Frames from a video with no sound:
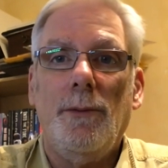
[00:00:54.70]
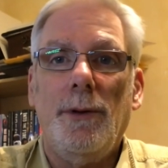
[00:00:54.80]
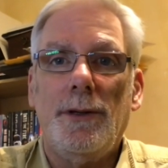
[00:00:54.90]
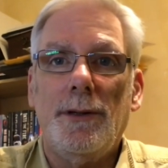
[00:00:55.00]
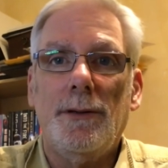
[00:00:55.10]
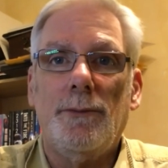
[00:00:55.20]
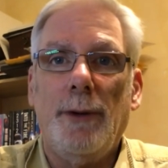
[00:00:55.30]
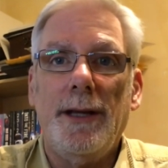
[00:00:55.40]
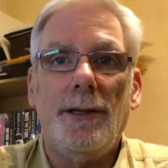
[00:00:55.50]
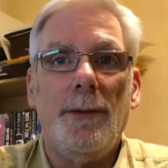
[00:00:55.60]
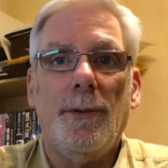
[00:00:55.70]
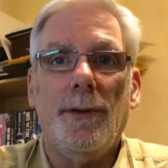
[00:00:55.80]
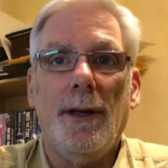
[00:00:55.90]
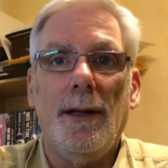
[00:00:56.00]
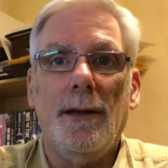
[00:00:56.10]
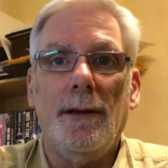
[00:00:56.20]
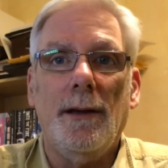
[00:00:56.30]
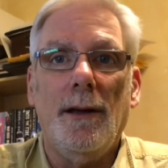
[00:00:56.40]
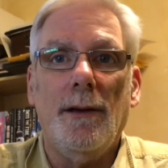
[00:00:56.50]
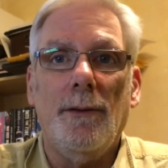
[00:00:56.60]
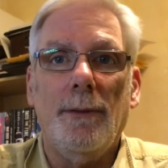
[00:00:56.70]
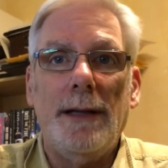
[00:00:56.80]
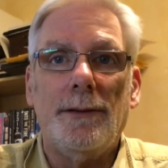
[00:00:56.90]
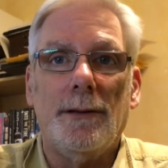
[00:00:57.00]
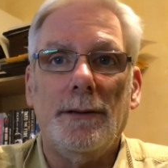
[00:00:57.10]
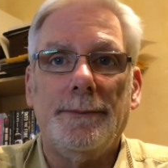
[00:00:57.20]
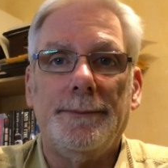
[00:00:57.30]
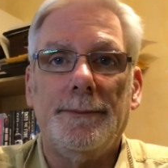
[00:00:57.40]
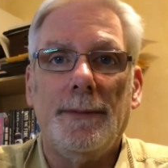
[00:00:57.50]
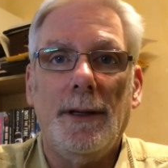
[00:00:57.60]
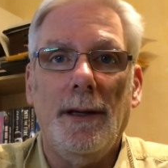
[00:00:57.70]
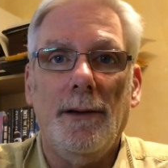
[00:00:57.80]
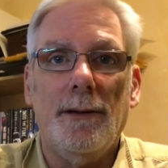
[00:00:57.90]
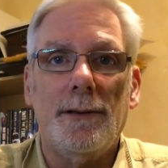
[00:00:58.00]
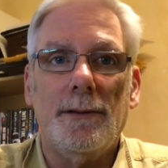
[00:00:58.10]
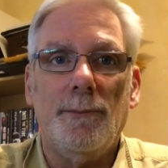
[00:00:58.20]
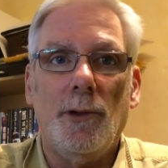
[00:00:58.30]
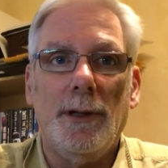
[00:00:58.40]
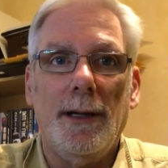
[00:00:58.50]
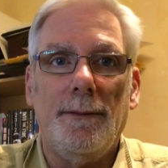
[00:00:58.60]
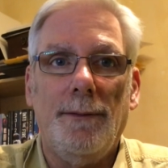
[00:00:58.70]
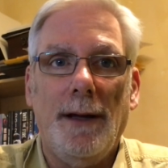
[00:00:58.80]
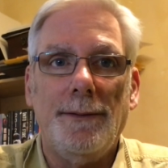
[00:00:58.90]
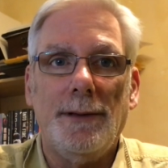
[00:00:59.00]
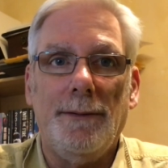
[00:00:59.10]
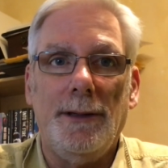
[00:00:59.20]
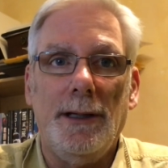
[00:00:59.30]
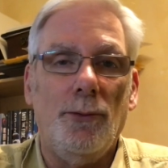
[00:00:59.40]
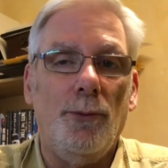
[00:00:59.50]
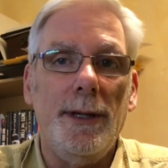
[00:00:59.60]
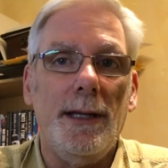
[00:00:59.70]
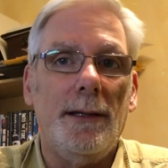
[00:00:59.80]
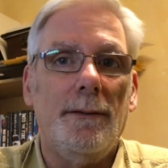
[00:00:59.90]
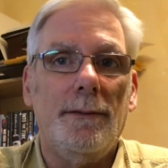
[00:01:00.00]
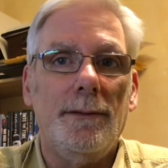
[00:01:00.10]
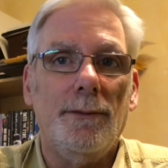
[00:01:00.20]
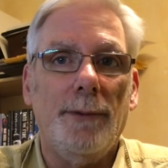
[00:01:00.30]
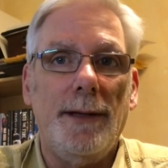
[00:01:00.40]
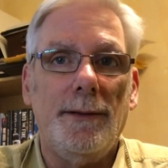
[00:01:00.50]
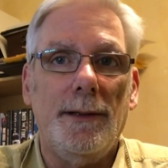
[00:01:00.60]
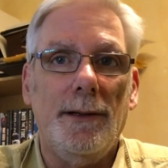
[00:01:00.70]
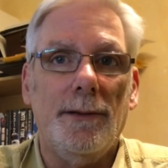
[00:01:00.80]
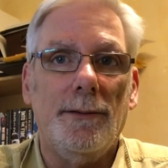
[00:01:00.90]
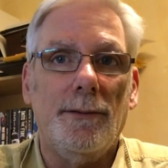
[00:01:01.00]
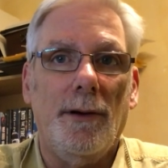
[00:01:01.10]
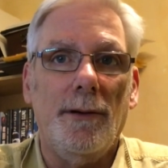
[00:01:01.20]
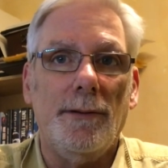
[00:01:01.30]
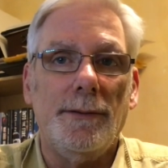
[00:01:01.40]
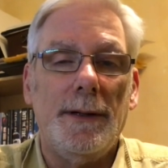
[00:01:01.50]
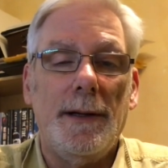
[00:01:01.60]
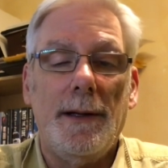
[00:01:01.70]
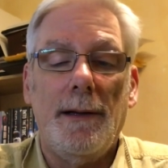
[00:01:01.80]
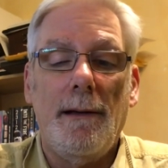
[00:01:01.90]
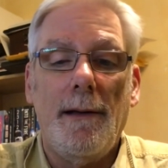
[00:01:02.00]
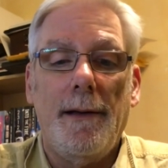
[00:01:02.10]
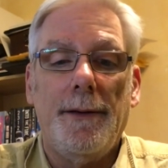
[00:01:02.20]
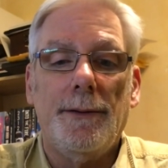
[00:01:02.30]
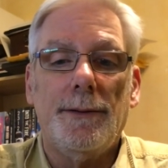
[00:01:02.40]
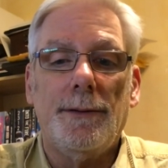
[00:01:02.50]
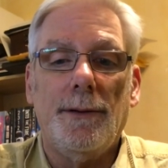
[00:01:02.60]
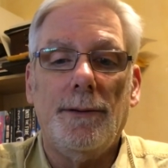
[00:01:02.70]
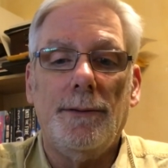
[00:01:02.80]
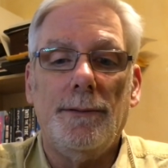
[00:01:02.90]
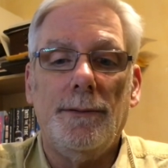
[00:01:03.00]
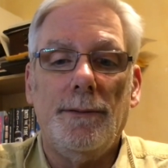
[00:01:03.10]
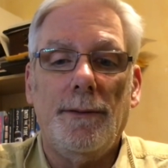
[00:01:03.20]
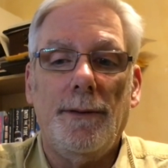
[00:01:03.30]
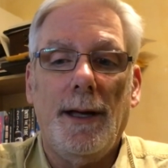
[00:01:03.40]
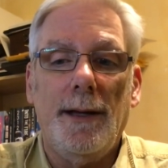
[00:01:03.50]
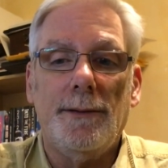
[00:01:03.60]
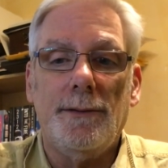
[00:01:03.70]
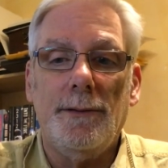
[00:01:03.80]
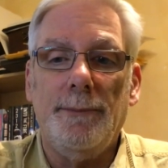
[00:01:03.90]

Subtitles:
which is way cheaper than rental. You know, it's more like $570 a week to rent it here in Toronto. So that isn't